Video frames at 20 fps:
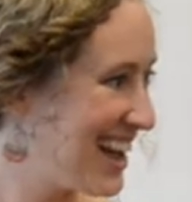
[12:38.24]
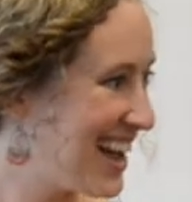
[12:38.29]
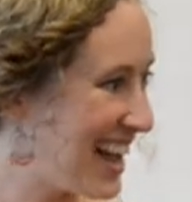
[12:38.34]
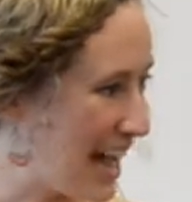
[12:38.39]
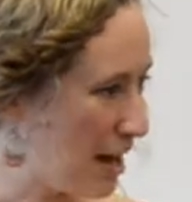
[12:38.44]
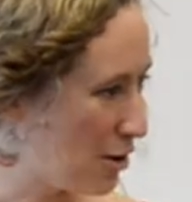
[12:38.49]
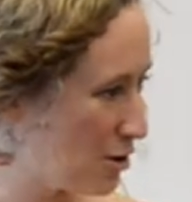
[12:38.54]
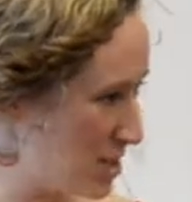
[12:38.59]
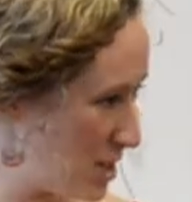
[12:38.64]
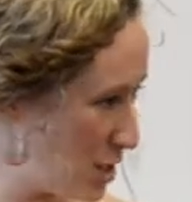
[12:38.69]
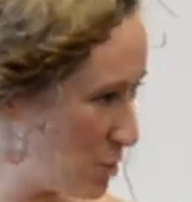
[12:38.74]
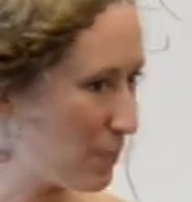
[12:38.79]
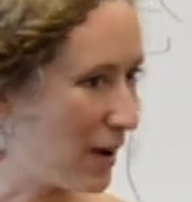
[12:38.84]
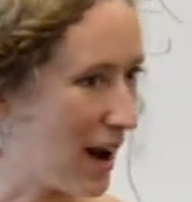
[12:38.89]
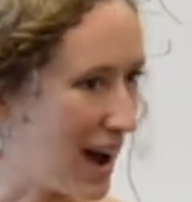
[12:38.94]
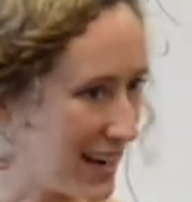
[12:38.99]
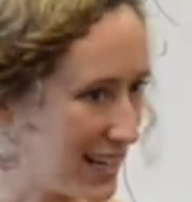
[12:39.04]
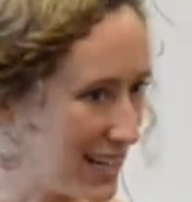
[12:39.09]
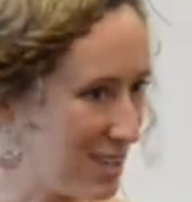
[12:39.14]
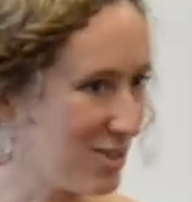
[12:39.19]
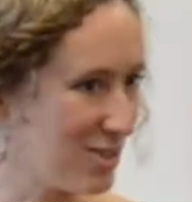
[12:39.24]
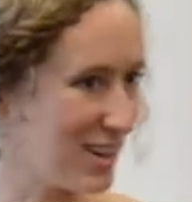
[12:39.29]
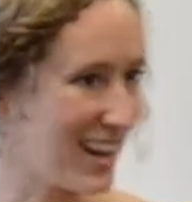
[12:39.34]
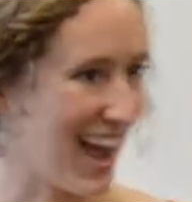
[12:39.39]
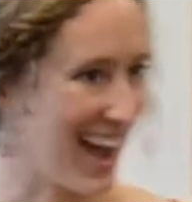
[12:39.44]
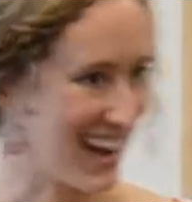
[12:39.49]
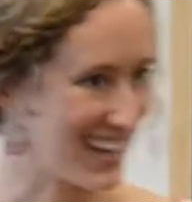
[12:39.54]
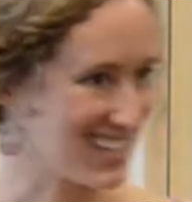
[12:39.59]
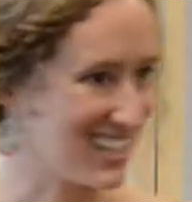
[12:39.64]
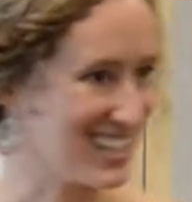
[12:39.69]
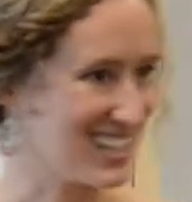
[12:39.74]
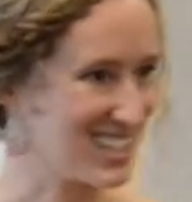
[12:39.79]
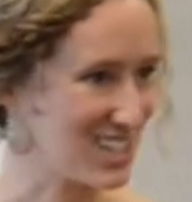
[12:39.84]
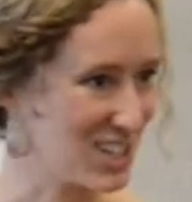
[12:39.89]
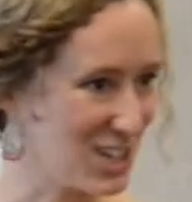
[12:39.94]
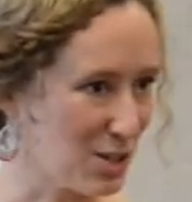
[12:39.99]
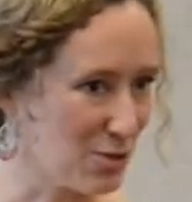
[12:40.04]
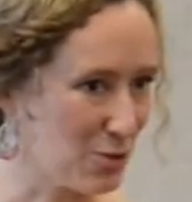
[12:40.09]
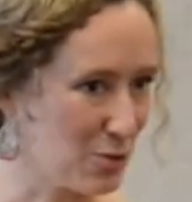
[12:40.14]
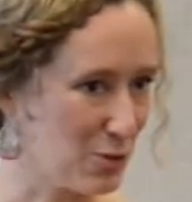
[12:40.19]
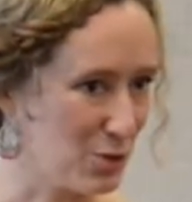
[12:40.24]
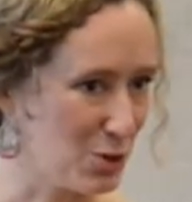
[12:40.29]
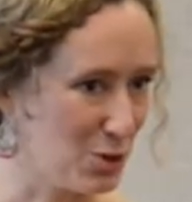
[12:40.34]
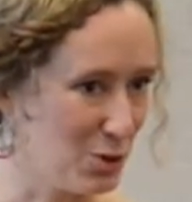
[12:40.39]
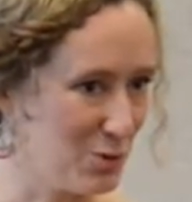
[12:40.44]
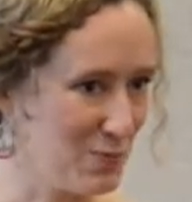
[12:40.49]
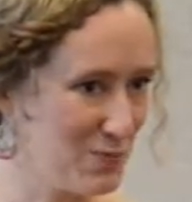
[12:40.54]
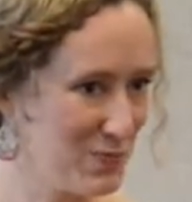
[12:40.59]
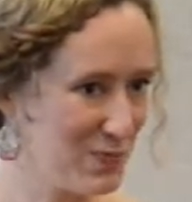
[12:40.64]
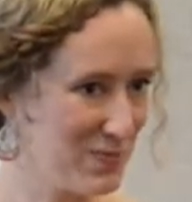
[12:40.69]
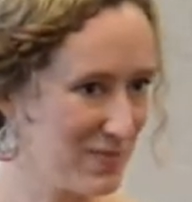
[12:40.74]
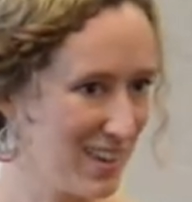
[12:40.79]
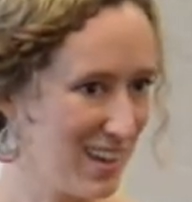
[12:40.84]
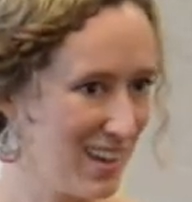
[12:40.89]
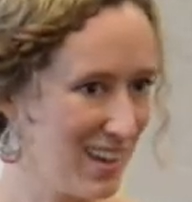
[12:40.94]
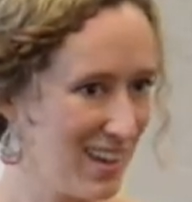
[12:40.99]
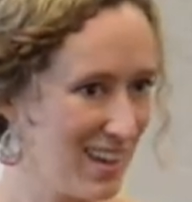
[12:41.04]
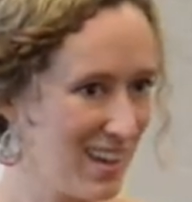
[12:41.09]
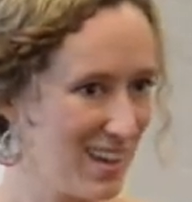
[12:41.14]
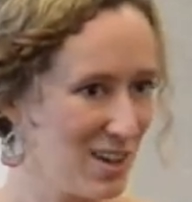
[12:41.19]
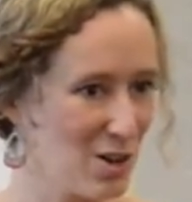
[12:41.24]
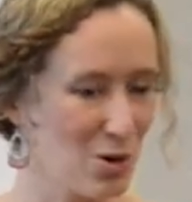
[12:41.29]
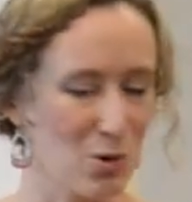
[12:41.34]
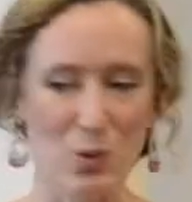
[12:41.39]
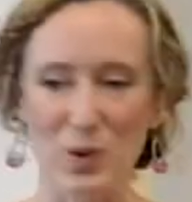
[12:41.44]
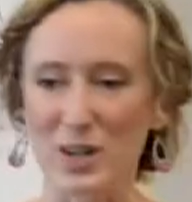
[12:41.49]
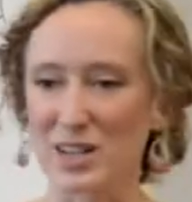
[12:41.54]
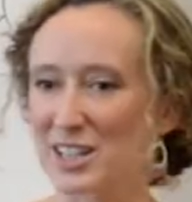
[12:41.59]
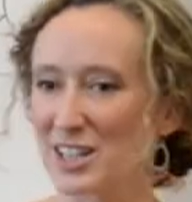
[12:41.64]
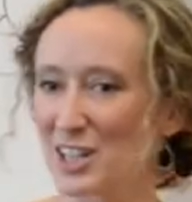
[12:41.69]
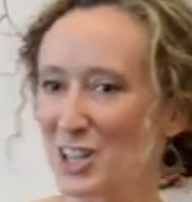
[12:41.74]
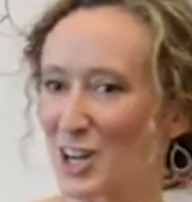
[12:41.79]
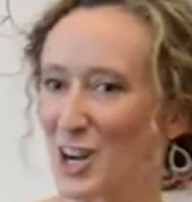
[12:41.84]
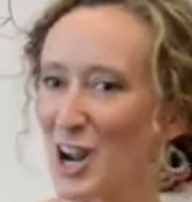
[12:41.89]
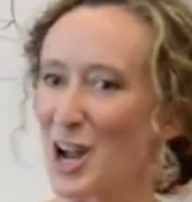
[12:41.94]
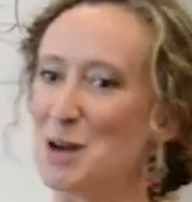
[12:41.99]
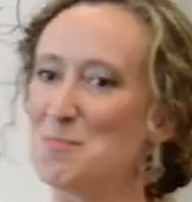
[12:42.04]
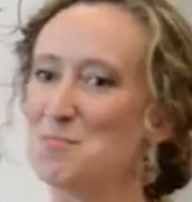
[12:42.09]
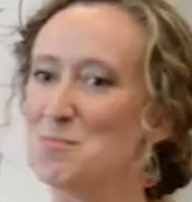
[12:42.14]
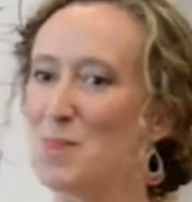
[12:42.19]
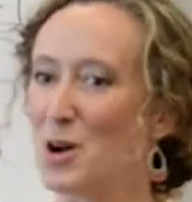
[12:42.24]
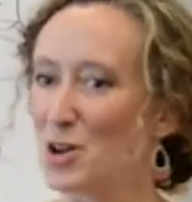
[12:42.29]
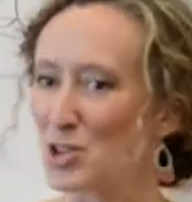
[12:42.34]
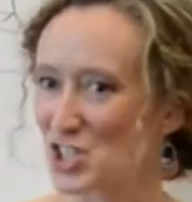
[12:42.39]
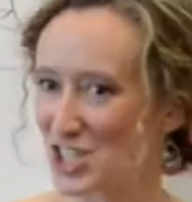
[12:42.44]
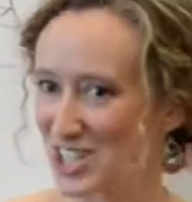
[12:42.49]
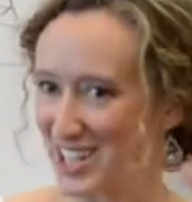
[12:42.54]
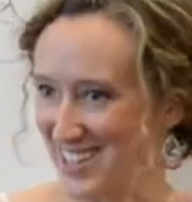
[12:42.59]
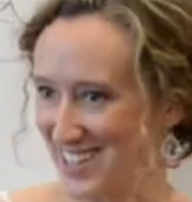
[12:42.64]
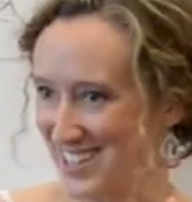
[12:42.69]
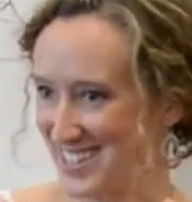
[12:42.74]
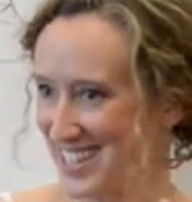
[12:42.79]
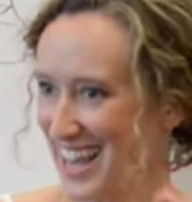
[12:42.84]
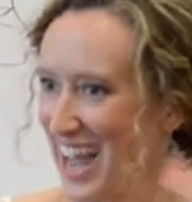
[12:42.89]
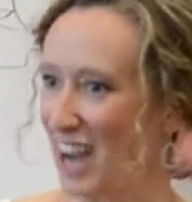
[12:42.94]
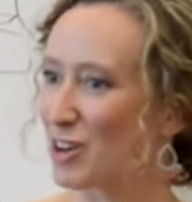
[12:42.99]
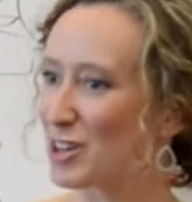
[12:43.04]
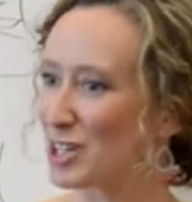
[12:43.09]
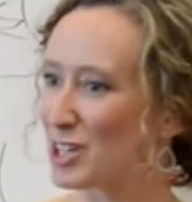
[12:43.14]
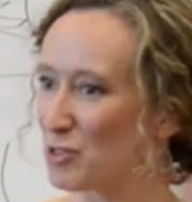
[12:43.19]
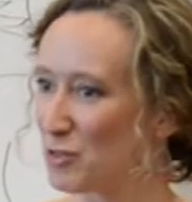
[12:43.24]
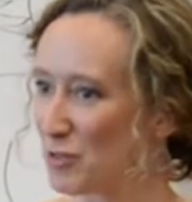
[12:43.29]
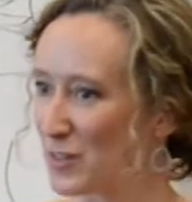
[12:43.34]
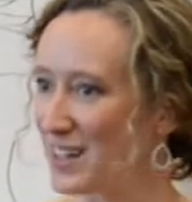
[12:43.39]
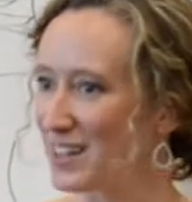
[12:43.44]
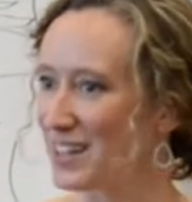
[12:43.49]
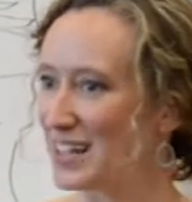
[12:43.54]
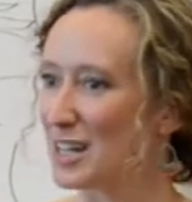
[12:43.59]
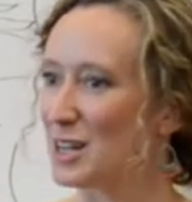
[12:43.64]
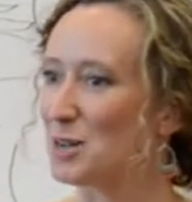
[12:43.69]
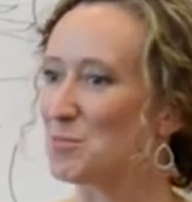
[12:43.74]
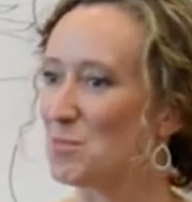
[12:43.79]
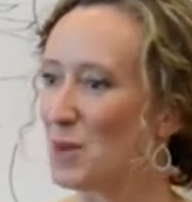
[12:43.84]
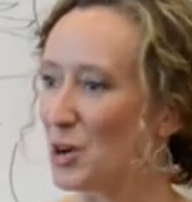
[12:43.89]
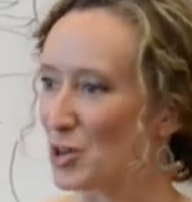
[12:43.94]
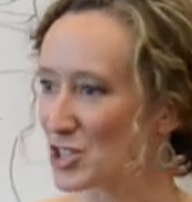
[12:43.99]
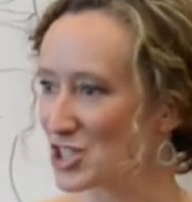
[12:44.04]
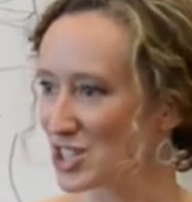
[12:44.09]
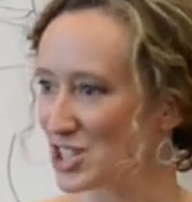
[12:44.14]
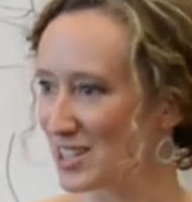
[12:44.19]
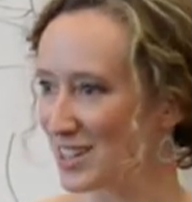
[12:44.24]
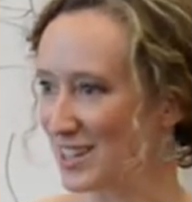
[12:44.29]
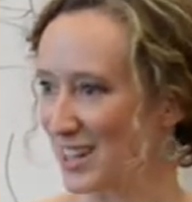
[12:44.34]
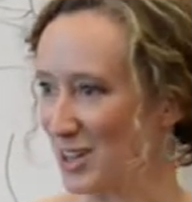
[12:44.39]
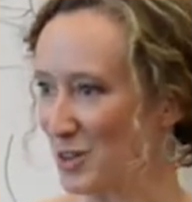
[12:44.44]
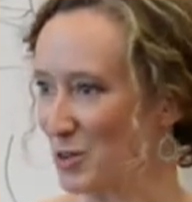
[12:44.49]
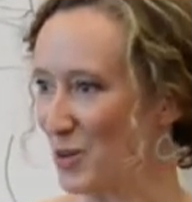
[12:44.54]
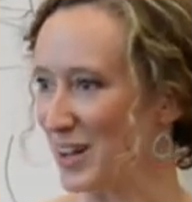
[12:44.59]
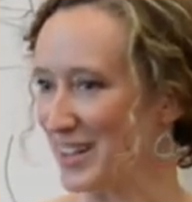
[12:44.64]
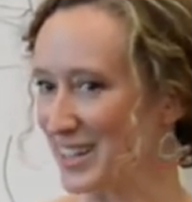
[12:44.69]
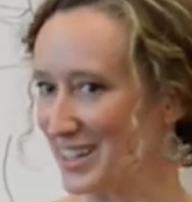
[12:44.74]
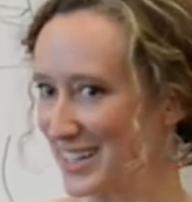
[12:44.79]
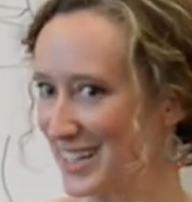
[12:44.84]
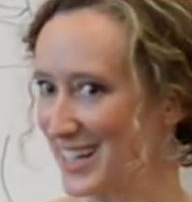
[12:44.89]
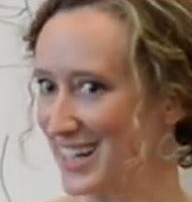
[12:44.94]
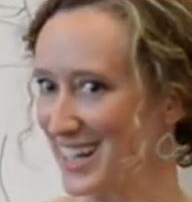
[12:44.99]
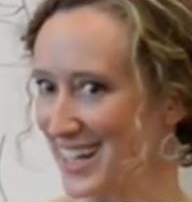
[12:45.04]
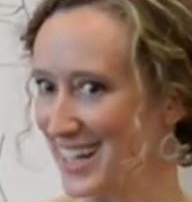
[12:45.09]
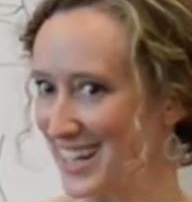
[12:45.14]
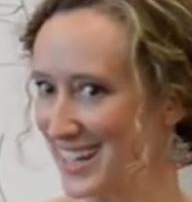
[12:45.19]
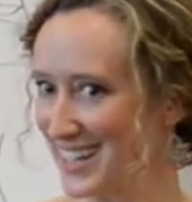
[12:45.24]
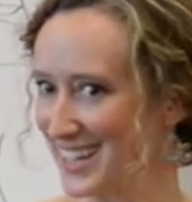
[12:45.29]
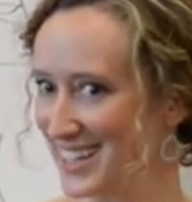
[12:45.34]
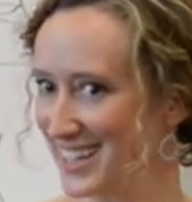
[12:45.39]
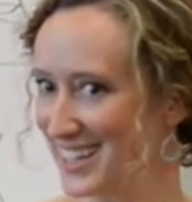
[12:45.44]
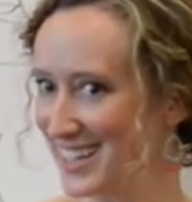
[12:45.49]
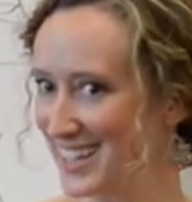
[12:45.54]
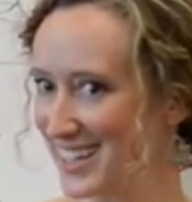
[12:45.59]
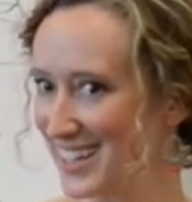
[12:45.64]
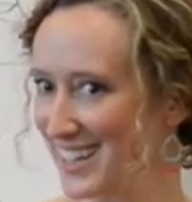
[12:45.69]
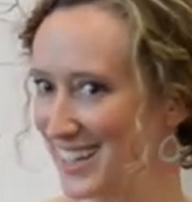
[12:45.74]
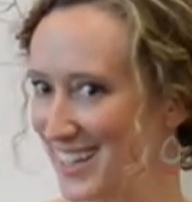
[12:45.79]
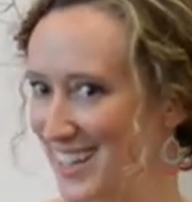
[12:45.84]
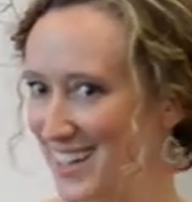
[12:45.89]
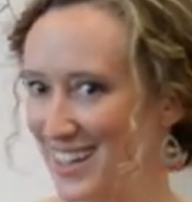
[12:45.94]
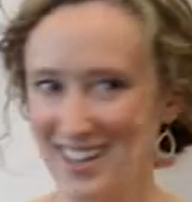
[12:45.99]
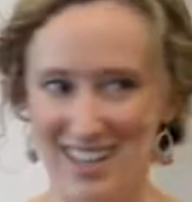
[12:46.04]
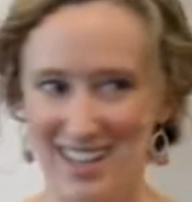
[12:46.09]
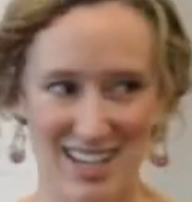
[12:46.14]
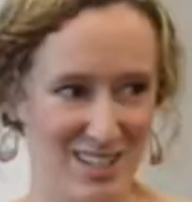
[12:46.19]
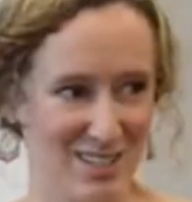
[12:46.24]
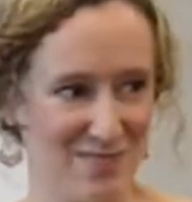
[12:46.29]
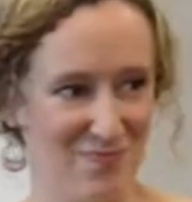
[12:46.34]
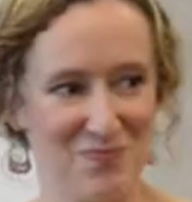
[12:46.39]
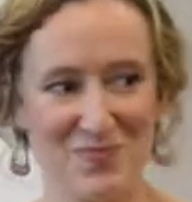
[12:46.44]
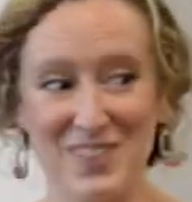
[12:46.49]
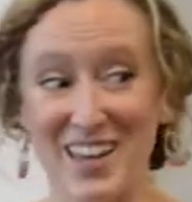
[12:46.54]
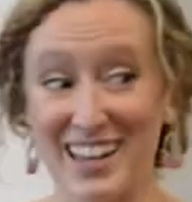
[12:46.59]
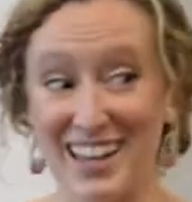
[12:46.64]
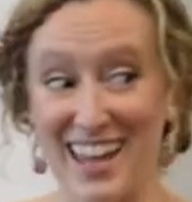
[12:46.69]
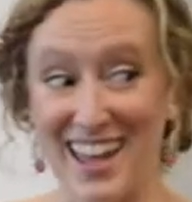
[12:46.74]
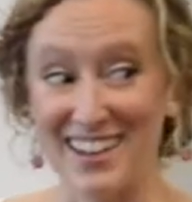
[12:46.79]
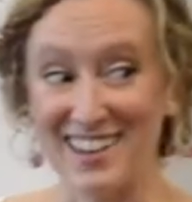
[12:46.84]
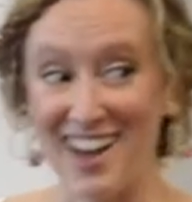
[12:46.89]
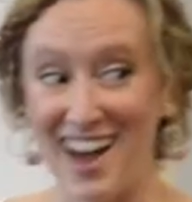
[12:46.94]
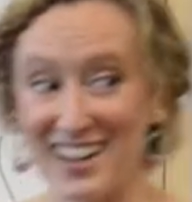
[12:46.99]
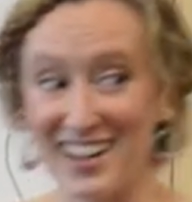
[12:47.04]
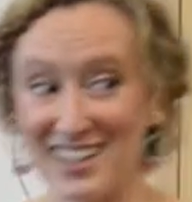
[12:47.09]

How is your body reacting to your food? What are your emotions? How are you feeling emotionally while you're eating? Again, not